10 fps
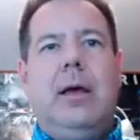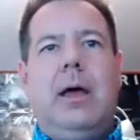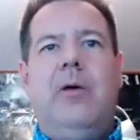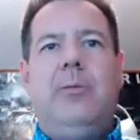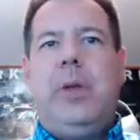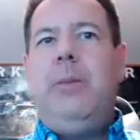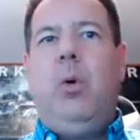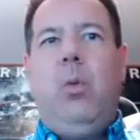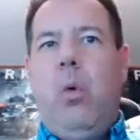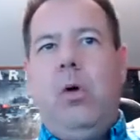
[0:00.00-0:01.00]
of
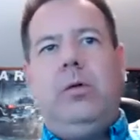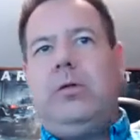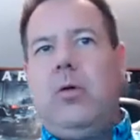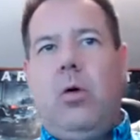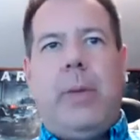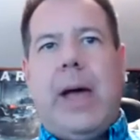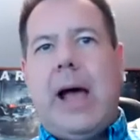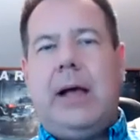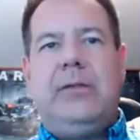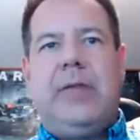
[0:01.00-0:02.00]
people won't scroll
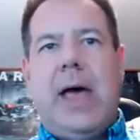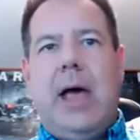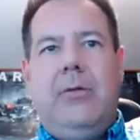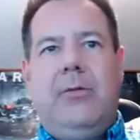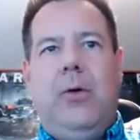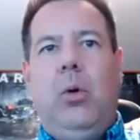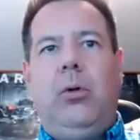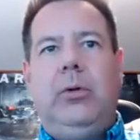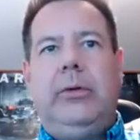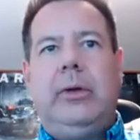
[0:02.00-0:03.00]
past that
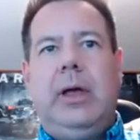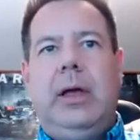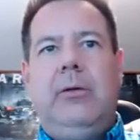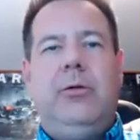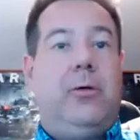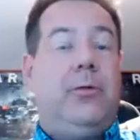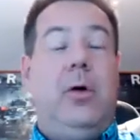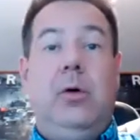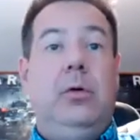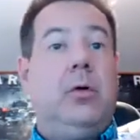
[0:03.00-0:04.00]
fold of your
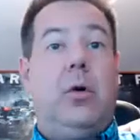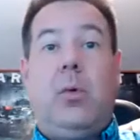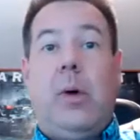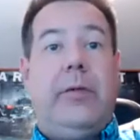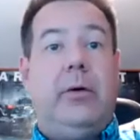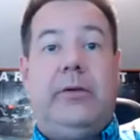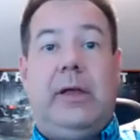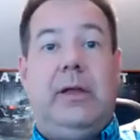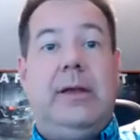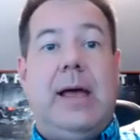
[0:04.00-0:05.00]
phone, or whether it's
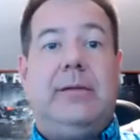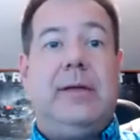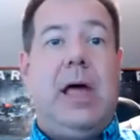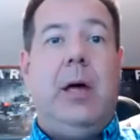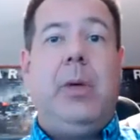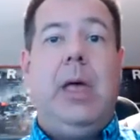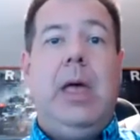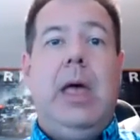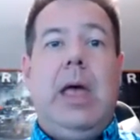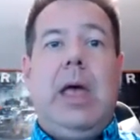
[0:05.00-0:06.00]
on desktop.
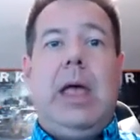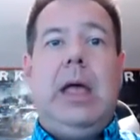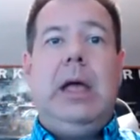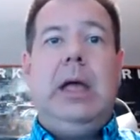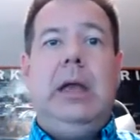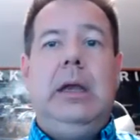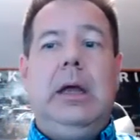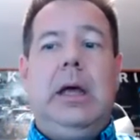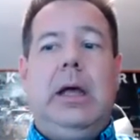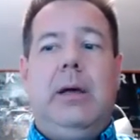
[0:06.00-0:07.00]
And
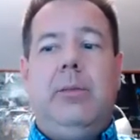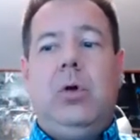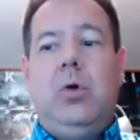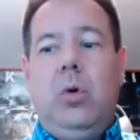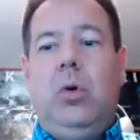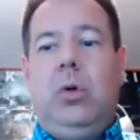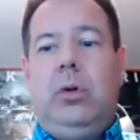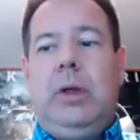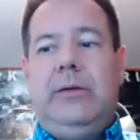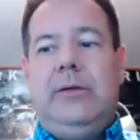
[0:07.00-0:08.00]

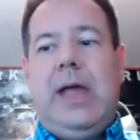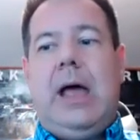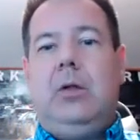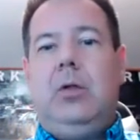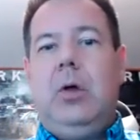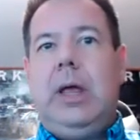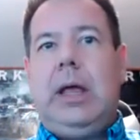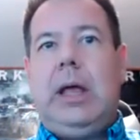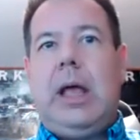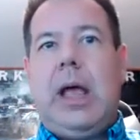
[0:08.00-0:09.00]
Google is now
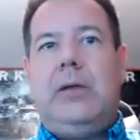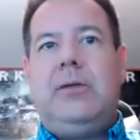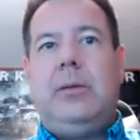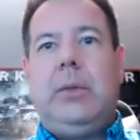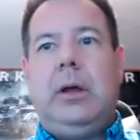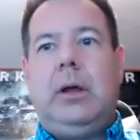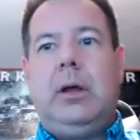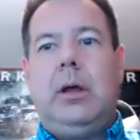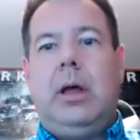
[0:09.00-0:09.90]
looking at something,